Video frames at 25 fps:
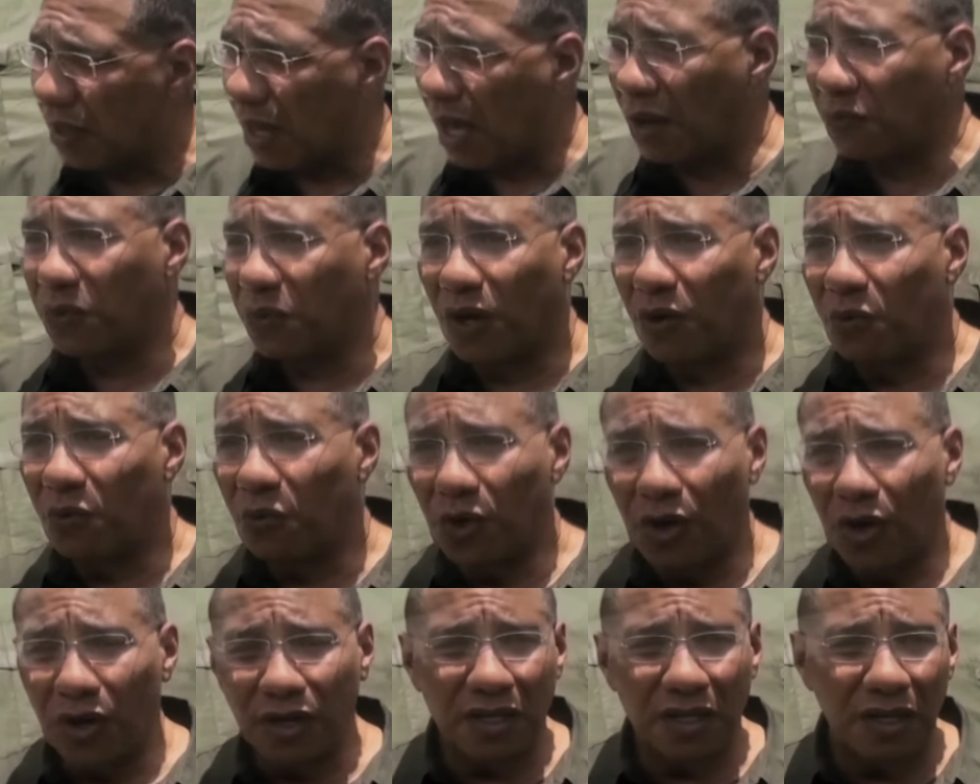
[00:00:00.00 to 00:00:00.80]
and we are
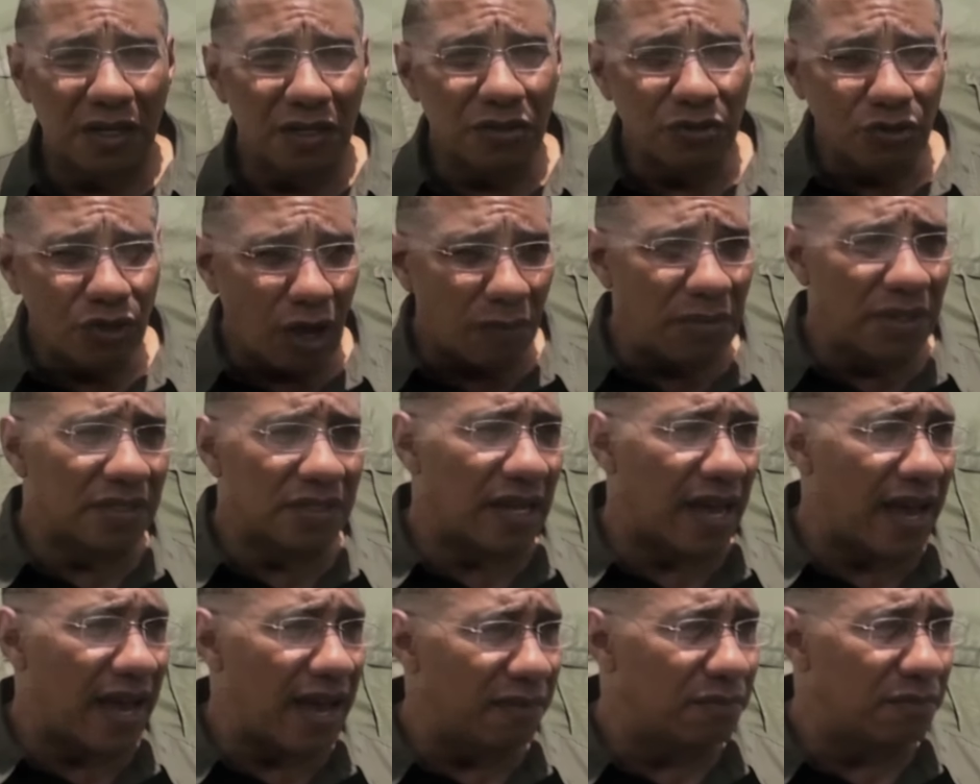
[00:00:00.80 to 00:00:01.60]
working double
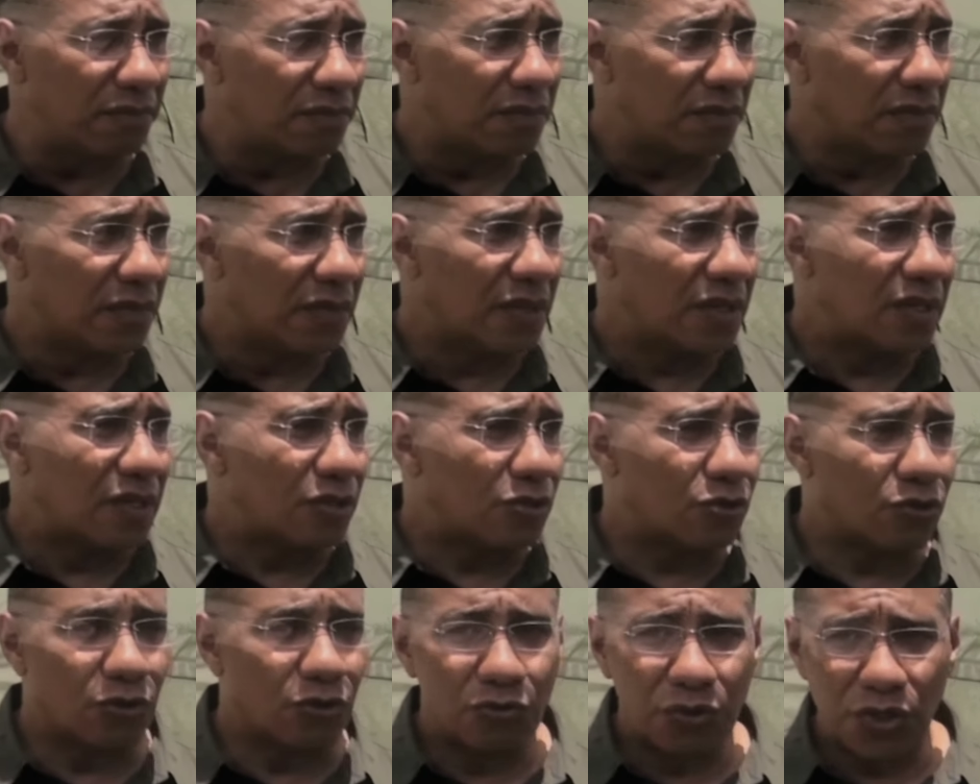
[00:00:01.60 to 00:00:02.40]
time
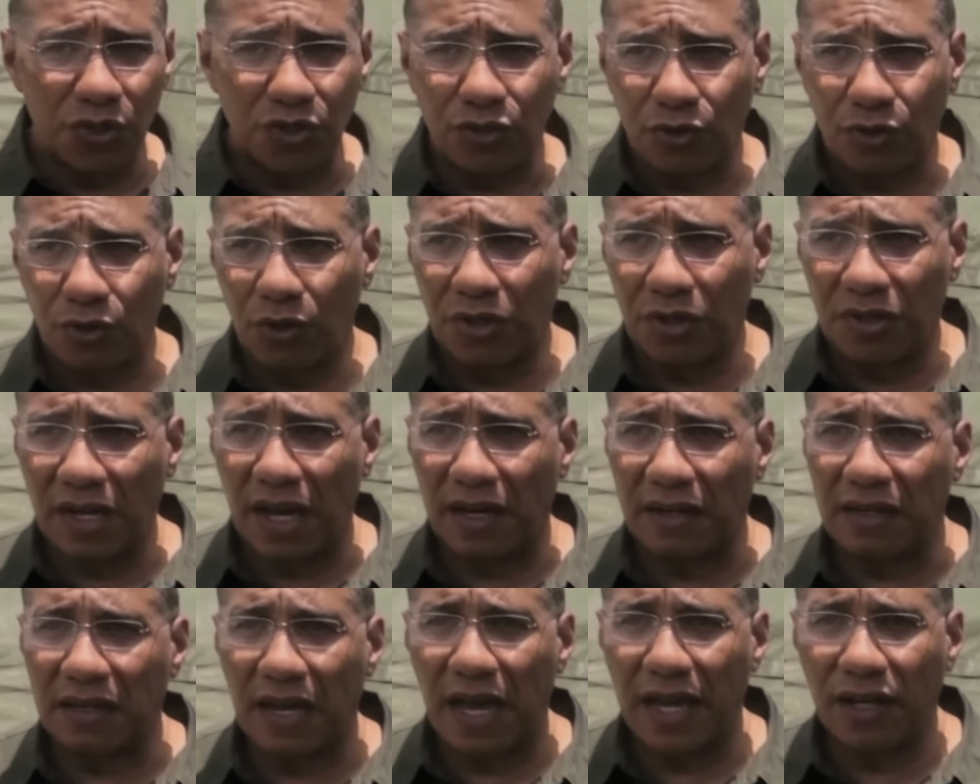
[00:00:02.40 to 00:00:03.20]
to restore
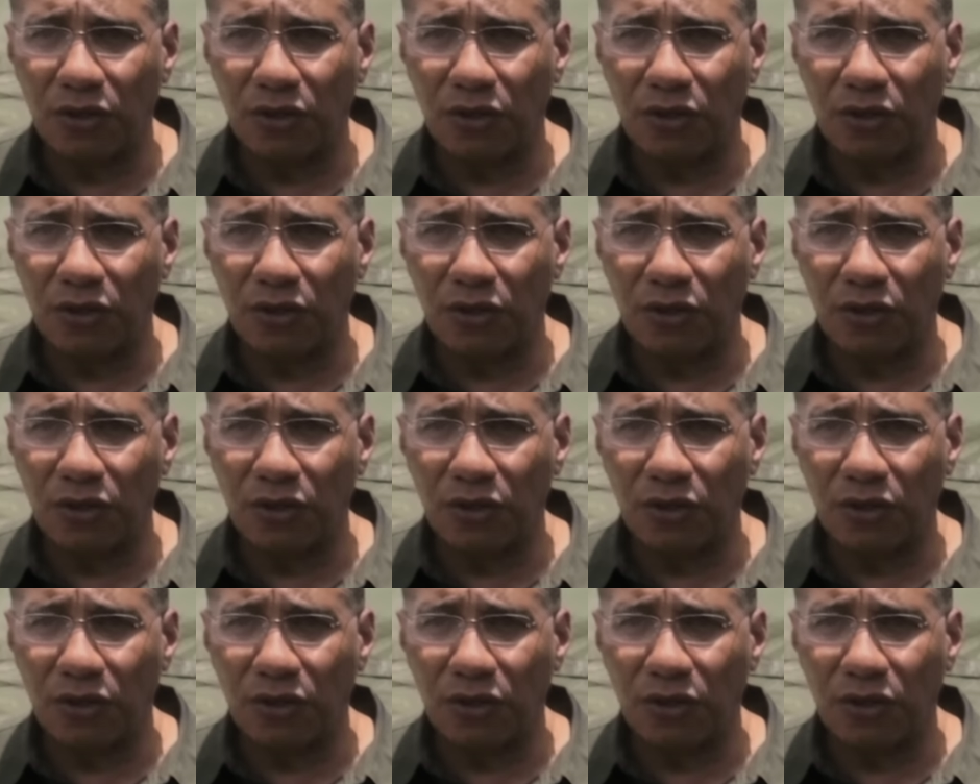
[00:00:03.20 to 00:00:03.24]
that. I